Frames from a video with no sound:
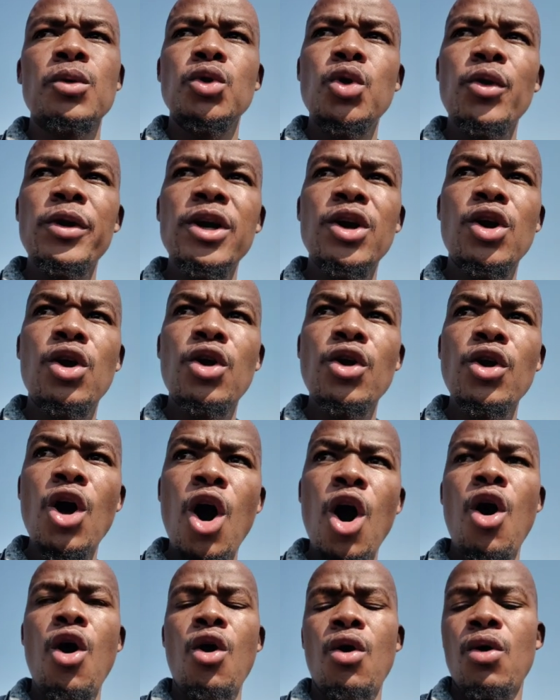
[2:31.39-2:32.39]
to
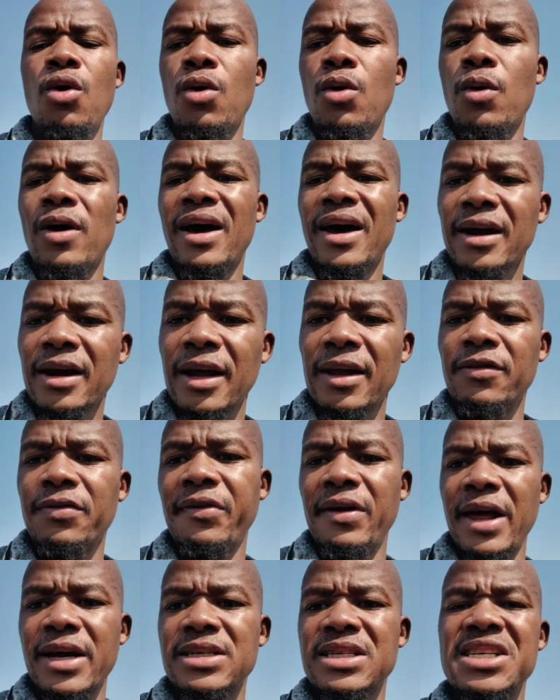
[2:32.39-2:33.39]
ignore red
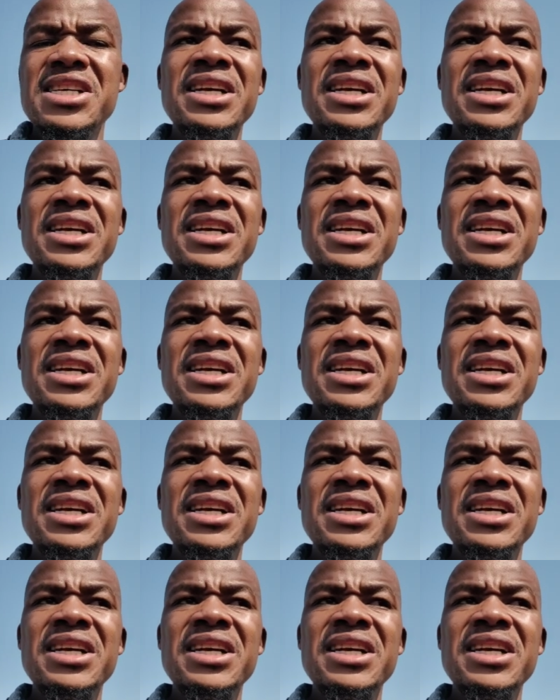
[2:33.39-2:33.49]
flags.